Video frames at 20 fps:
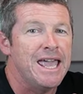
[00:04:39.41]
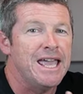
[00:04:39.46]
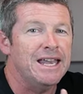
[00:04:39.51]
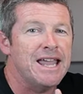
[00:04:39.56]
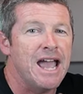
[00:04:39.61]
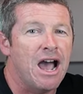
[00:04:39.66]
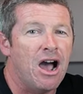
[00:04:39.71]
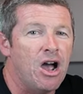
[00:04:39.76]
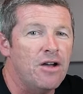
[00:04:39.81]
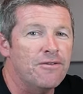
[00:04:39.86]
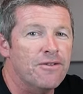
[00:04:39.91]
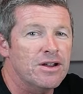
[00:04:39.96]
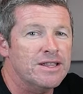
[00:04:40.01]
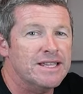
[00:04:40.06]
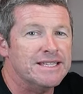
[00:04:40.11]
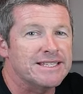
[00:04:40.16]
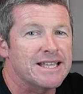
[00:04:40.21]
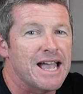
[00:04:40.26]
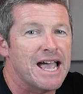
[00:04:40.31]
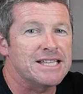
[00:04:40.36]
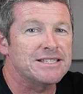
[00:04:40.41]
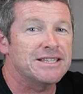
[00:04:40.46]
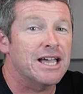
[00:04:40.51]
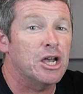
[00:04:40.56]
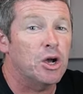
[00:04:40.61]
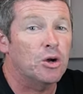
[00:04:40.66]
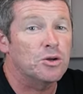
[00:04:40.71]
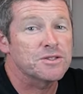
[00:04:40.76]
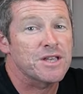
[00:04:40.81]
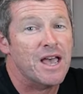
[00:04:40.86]
Now, over in the States,
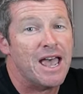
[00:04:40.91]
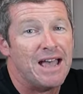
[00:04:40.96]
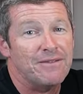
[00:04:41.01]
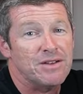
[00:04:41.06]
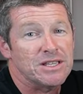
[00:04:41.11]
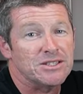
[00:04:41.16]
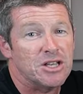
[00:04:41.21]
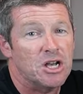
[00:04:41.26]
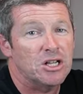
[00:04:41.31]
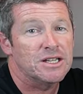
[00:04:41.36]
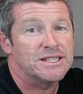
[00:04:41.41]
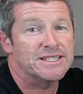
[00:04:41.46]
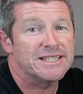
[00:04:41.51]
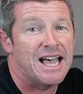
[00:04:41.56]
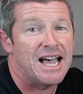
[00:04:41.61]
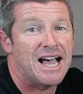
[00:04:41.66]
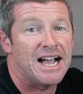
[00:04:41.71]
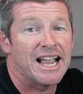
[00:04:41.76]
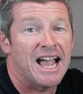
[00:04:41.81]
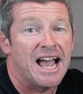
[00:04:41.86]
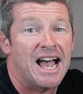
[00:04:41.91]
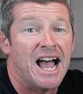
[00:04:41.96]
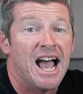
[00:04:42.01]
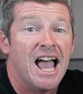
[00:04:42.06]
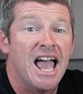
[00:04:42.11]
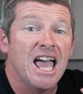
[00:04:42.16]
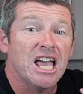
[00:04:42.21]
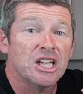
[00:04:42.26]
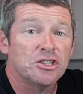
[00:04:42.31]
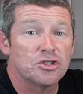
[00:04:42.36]
they also have a Solar Saga
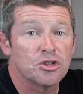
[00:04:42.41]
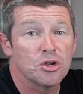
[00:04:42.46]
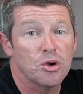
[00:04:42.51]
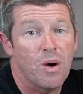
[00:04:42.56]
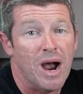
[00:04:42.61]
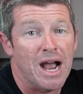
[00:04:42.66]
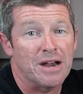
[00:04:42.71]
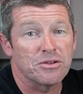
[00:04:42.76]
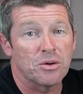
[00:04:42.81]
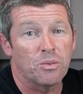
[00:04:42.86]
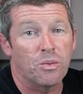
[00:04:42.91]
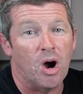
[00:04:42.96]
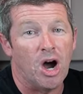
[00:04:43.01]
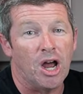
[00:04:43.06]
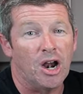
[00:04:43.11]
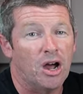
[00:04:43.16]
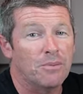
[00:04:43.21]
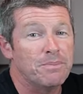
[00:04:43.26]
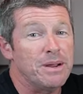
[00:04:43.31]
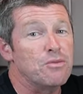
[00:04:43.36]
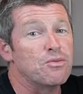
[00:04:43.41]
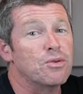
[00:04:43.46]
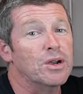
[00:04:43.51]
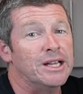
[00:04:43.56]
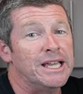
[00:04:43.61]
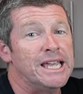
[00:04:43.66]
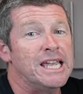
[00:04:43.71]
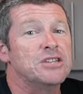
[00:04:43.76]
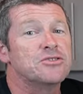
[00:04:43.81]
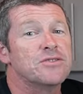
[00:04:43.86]
200 watt. I'd be
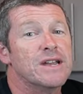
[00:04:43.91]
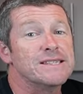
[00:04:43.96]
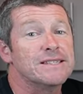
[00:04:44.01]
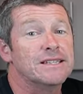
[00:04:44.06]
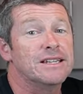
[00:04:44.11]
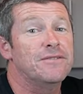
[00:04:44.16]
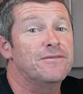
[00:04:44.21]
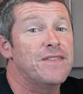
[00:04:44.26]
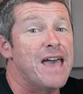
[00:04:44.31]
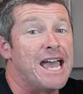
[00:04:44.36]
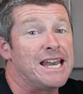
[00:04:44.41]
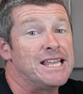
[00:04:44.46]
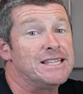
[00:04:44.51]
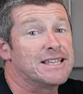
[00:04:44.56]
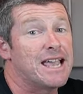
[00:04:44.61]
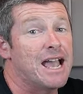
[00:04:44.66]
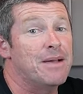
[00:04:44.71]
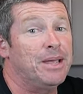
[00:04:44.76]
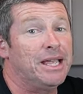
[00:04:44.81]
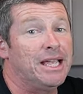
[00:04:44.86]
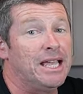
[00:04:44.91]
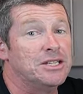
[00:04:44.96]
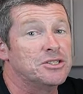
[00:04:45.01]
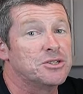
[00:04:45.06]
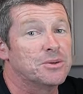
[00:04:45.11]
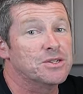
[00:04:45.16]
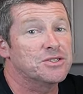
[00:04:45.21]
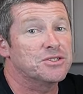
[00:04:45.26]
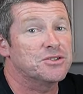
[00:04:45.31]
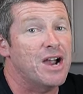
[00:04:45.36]
really interested if that is coming
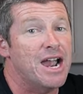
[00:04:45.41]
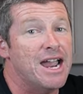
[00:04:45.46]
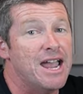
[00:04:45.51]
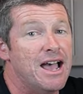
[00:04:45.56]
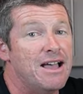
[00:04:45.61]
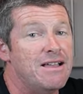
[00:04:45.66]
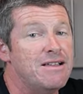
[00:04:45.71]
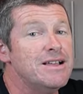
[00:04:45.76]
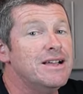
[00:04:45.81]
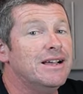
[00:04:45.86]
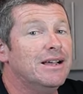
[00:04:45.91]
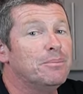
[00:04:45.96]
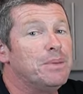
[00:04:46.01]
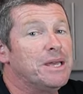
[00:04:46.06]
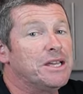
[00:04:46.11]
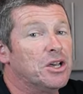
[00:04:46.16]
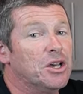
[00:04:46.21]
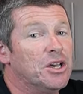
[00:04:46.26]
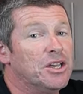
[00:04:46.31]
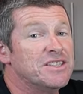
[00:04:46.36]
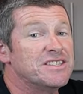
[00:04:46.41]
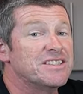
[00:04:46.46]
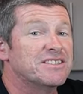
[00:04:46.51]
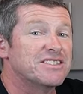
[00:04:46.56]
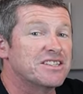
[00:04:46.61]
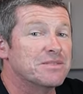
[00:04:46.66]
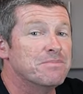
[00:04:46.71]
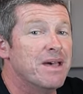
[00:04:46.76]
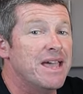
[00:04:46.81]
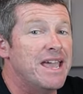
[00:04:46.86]
into Australia, because
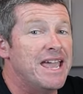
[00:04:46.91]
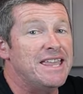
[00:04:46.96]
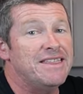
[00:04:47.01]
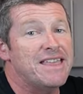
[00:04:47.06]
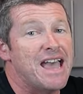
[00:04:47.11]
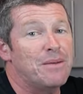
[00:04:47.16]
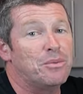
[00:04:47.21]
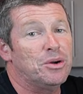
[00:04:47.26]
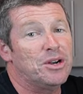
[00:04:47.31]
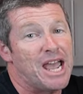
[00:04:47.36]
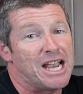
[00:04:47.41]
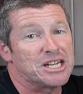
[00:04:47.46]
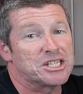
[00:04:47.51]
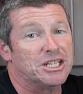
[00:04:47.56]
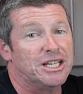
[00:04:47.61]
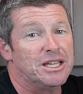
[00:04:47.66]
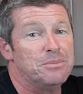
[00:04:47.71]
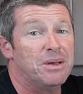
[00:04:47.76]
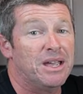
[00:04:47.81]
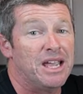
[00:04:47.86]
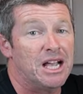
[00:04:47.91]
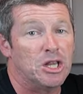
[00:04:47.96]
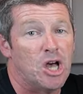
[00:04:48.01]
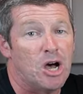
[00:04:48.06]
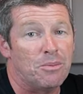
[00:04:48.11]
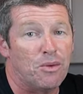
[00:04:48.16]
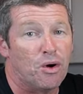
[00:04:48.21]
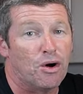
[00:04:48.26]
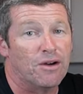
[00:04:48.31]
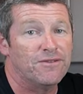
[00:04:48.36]
to me, that would actually be a
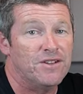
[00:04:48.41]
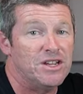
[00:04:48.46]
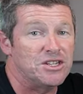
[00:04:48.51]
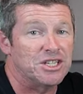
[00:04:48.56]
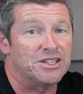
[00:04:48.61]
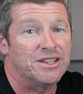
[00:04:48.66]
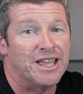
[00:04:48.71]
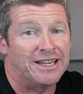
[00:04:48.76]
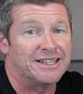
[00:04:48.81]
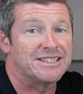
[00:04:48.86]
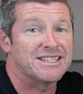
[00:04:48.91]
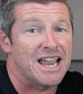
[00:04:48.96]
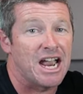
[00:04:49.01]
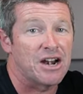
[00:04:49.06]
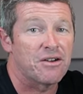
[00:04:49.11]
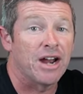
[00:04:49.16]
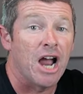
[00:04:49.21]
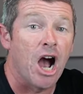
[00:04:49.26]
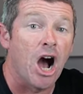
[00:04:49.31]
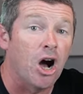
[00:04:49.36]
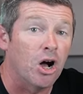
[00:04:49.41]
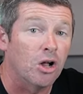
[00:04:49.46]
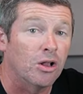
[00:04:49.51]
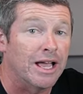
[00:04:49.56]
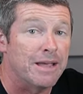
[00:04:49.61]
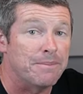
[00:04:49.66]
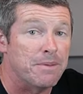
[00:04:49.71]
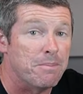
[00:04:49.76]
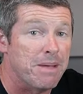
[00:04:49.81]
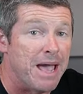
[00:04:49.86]
lot more efficient than scattering a whole
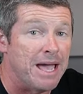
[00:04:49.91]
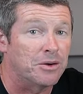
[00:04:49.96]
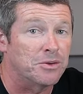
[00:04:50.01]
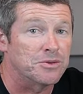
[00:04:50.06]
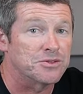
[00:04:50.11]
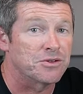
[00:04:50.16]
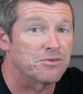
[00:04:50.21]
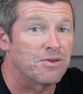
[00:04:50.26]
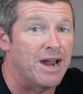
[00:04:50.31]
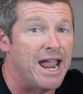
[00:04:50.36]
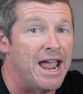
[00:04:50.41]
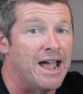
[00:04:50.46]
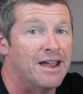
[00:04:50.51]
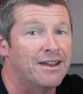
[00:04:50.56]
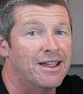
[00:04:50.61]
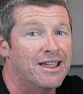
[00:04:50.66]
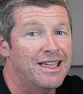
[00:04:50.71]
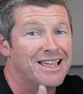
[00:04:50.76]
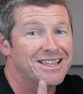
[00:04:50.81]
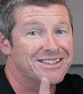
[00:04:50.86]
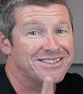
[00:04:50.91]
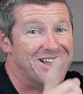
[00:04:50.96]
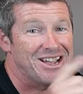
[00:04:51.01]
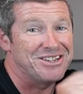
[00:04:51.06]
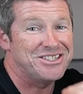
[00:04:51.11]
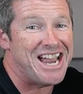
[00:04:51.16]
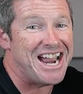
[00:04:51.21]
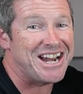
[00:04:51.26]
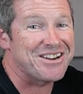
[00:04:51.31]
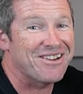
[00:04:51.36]
heap of panels around. So
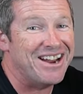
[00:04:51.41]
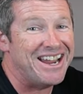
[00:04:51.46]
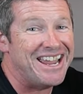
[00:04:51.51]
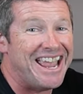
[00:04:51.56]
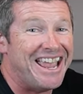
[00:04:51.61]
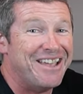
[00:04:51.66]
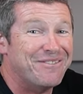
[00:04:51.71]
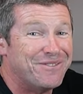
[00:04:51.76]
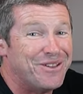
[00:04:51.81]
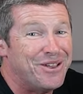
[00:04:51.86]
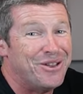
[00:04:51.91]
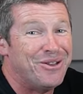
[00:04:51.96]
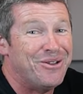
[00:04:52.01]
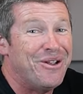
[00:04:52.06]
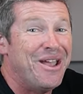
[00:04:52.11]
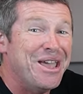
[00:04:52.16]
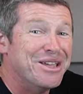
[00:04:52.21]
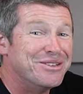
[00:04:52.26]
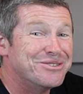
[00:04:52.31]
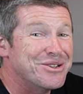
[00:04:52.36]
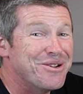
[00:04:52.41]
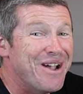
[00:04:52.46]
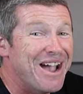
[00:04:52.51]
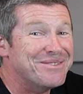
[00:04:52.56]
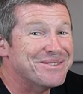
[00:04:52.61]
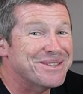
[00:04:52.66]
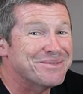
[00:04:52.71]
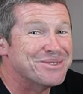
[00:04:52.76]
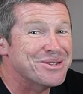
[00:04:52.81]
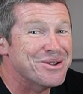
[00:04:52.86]
Jackery, if you do
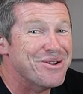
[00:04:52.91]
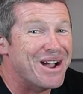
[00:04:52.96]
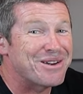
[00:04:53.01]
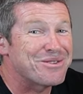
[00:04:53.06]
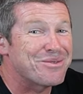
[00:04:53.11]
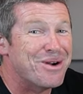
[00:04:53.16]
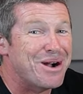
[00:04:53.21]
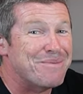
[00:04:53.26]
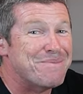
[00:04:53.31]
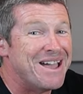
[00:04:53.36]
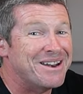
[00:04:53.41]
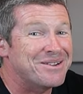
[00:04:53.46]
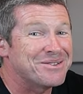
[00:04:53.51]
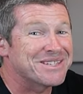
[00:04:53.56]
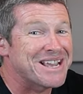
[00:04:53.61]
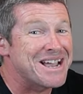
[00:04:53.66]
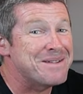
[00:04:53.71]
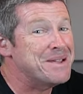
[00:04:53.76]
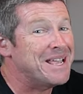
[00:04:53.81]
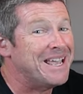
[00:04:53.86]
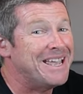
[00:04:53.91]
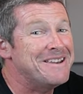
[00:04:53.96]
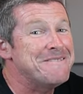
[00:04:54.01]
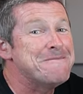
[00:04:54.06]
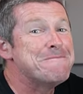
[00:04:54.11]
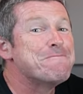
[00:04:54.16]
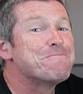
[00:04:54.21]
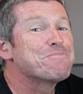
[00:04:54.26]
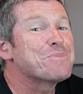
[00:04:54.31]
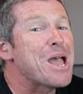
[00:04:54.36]
have some 200 watt panels coming in,
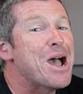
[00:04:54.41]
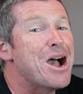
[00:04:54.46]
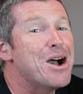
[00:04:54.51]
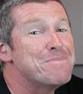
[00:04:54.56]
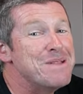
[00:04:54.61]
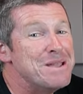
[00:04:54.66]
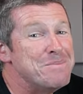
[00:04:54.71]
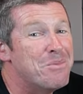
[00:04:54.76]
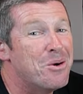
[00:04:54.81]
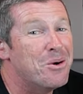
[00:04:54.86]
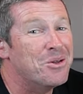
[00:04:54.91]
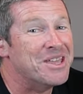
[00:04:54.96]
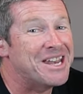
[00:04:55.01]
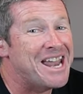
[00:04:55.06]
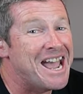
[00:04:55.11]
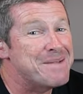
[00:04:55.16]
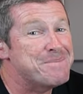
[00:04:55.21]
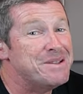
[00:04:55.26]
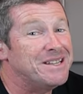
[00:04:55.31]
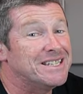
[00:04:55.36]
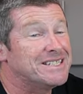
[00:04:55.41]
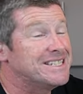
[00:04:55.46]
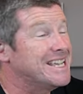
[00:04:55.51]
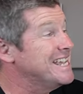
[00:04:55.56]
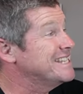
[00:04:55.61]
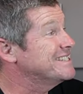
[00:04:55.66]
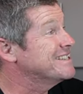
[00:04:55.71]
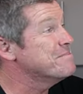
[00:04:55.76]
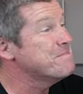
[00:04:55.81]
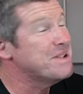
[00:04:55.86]
I'd be more than happy to
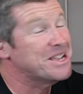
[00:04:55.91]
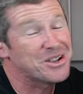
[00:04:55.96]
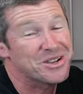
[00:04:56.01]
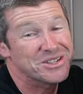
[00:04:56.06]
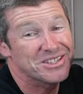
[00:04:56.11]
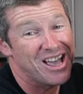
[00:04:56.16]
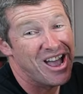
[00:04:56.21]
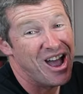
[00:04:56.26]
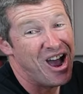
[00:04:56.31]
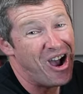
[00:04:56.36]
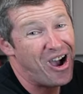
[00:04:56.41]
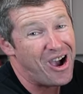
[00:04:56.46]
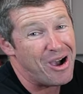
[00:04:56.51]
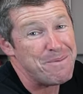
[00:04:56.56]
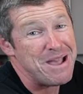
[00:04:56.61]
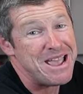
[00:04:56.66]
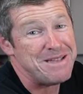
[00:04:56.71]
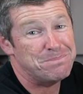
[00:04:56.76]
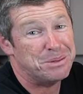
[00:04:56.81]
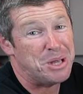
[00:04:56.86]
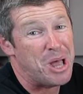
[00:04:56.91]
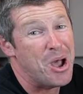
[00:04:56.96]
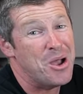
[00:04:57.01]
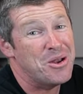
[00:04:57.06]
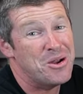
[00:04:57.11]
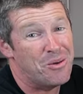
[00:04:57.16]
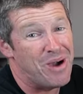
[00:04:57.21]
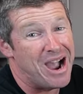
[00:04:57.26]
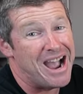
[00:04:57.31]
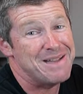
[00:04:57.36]
test them because I've been
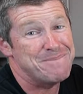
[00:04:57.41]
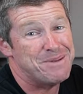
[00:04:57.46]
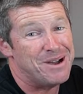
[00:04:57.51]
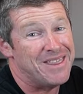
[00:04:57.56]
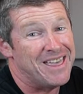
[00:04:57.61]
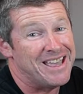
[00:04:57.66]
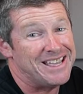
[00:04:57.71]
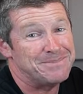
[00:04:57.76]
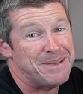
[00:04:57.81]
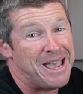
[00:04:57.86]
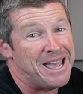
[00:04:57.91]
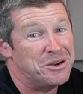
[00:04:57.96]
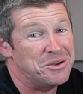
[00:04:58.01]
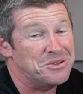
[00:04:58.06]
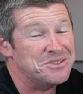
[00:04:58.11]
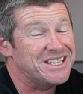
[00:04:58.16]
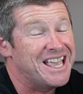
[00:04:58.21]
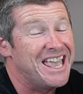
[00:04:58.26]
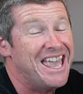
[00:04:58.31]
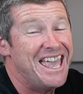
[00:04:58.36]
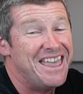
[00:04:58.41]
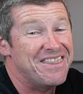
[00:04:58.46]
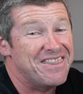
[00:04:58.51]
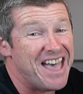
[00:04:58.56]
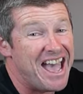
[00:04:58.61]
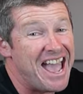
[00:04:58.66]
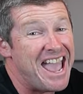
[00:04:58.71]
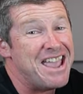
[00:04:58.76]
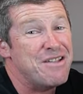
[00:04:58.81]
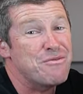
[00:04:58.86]
blown away by these panels.
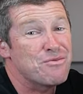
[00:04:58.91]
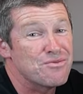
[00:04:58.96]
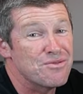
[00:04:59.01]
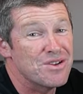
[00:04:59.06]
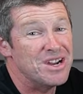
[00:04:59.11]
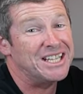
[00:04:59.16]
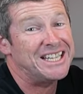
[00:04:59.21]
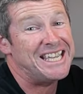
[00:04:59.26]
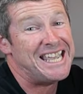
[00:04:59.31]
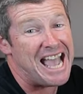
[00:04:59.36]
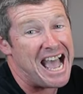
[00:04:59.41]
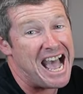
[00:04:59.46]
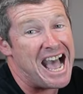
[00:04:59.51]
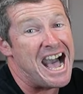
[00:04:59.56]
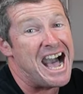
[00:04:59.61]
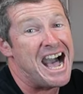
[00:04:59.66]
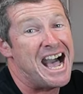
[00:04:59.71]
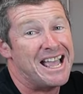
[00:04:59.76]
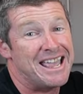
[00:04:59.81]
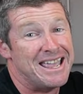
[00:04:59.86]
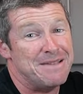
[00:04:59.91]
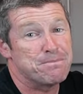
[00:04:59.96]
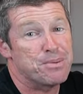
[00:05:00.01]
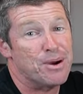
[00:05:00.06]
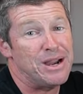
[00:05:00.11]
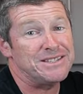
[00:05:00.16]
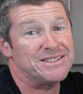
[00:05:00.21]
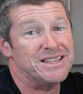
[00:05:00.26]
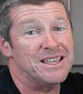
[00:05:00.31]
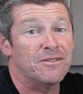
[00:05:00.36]
They really are
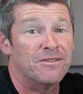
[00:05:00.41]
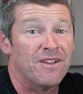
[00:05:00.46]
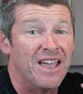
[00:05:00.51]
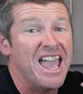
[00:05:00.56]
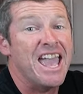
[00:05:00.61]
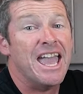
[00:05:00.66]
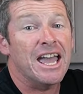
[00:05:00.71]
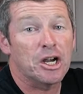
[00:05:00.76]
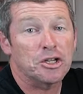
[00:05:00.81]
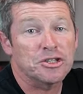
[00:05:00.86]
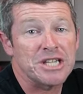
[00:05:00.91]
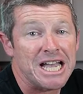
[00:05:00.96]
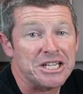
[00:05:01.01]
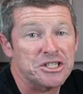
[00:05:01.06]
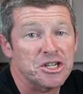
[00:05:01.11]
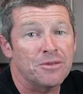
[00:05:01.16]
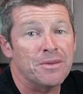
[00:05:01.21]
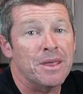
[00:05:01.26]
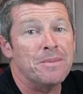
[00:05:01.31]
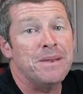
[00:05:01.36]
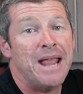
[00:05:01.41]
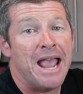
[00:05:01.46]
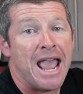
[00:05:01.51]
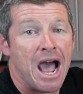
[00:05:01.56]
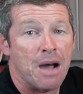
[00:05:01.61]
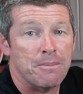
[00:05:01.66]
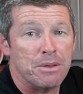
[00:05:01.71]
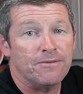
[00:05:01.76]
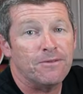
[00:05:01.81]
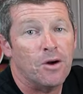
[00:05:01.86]
impressive. And I'll touch on them
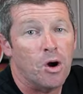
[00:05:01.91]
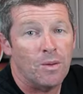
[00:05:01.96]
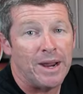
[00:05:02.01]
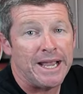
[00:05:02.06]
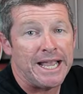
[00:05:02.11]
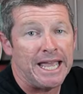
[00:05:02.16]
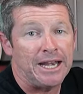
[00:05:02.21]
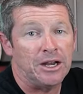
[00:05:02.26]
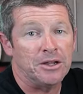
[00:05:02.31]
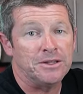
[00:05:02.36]
now before we get